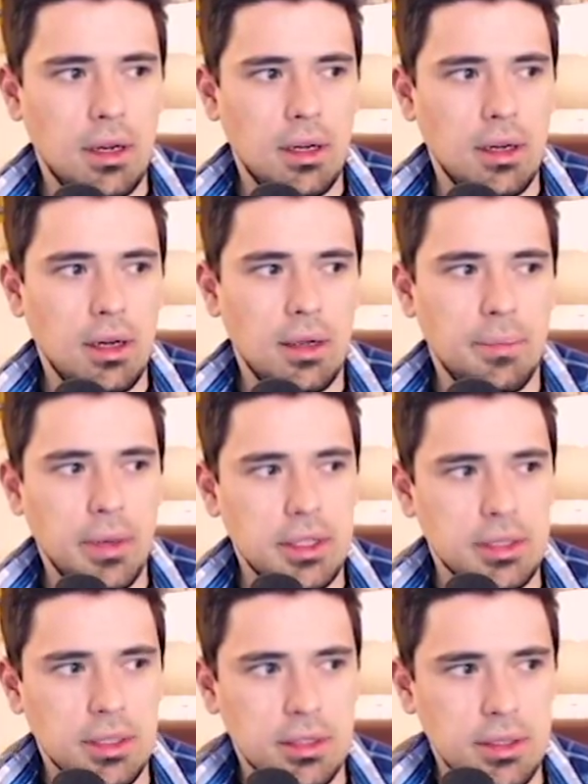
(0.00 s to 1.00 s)
I
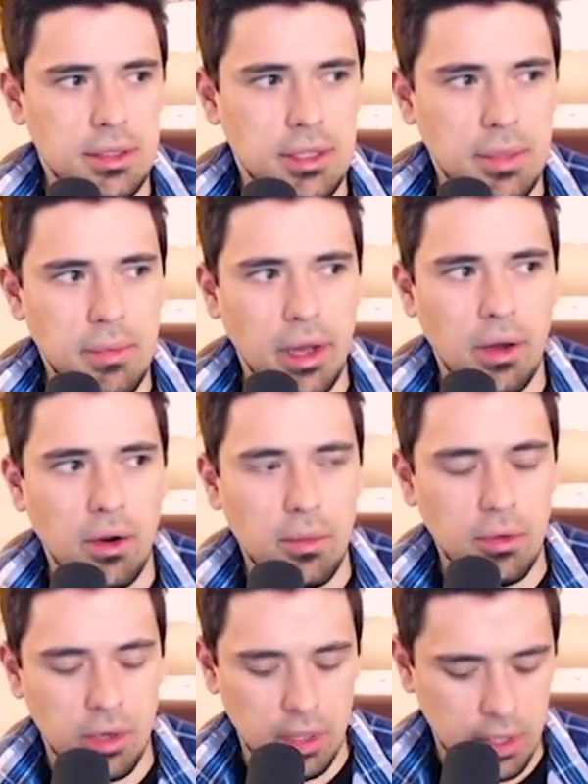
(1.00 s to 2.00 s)
basically did my
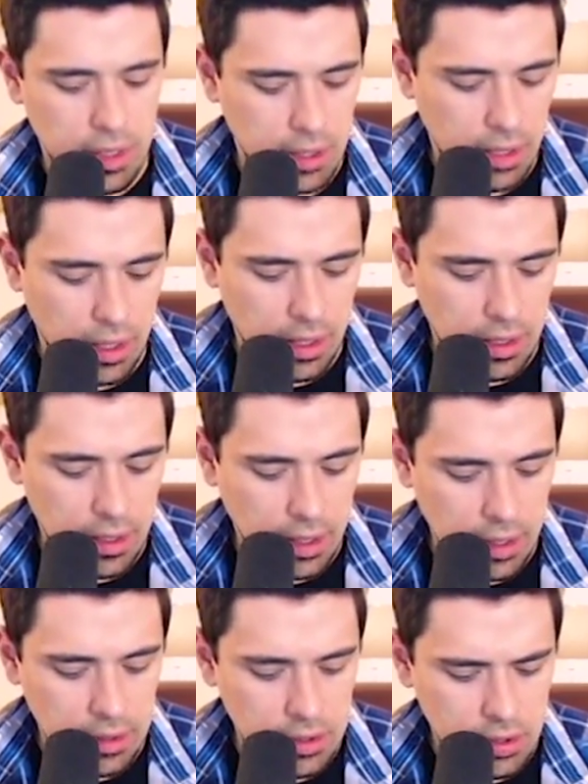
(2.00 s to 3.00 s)
homework, and
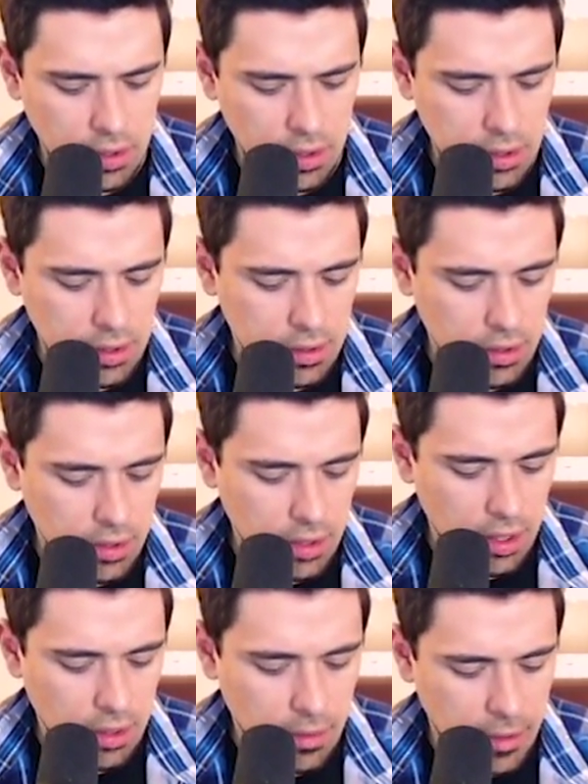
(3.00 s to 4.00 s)
I started
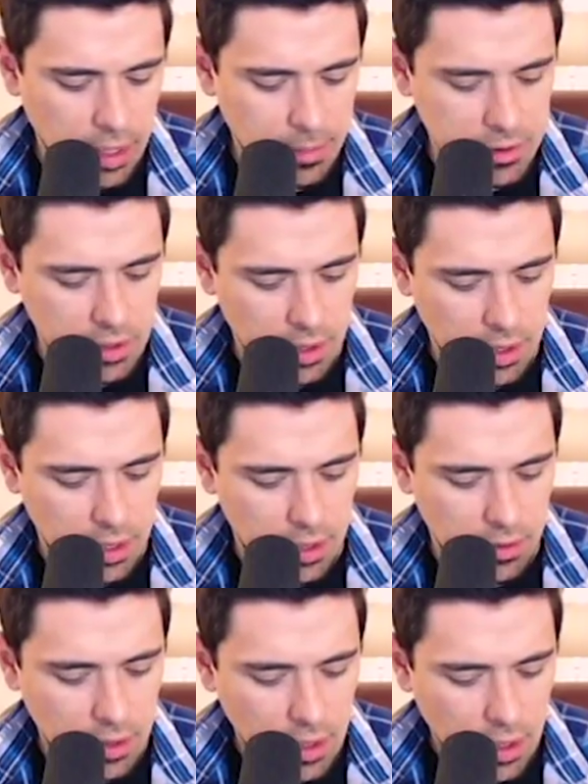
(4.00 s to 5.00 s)
looking on my Amazon
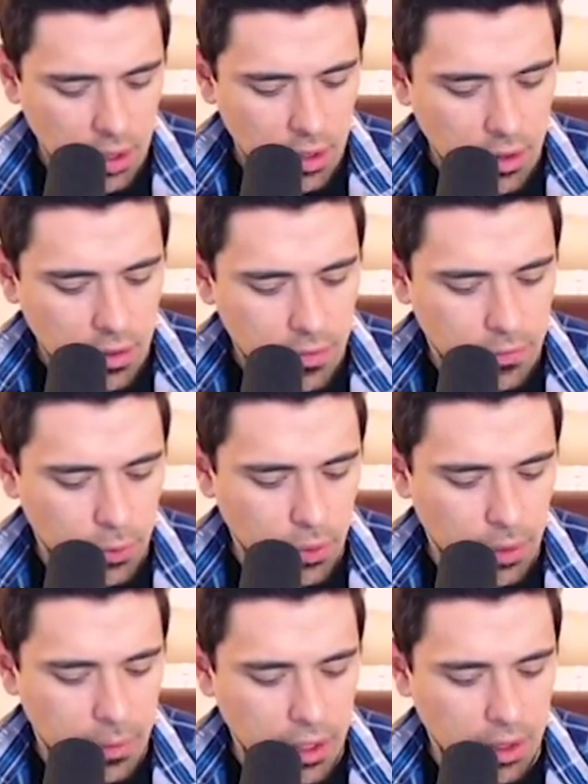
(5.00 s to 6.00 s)
account for
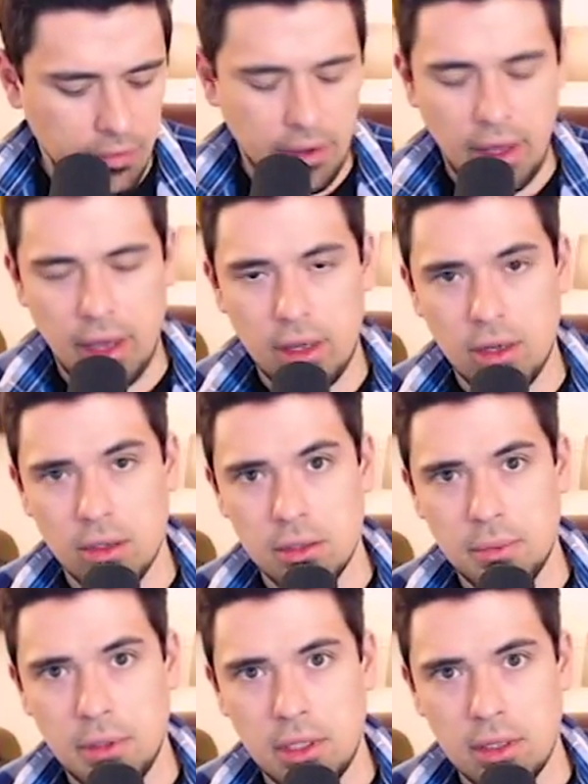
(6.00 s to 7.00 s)
a pair of Ankers
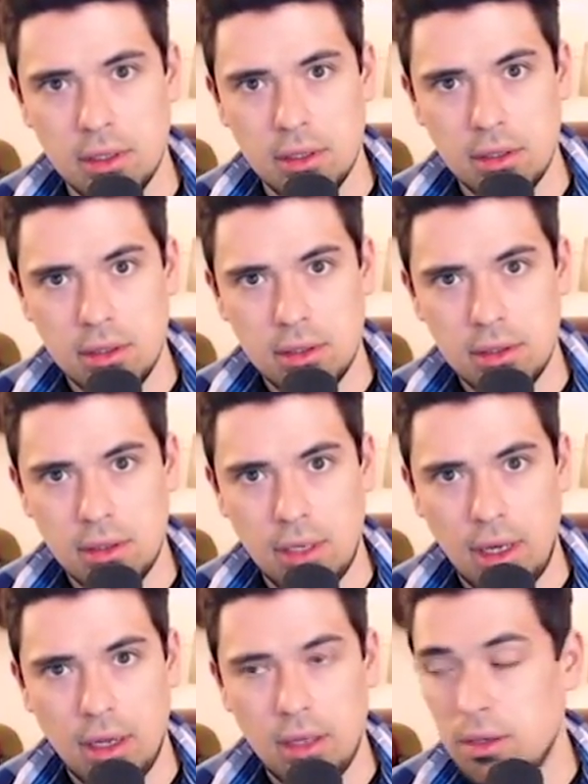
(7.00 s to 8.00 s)
because
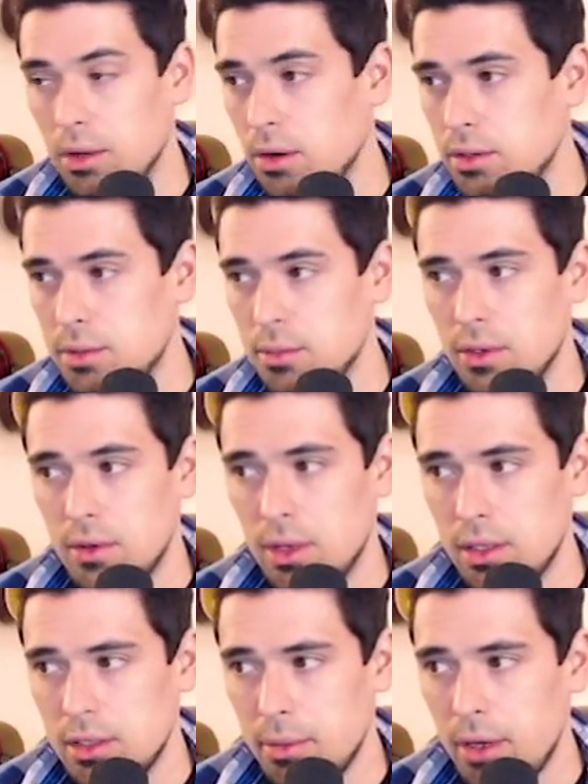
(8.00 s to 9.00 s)
I heard some good
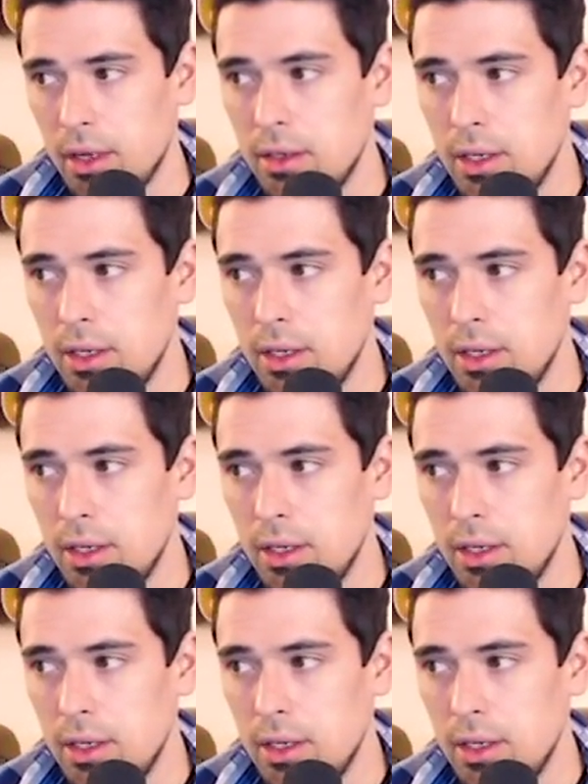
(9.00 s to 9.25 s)
things about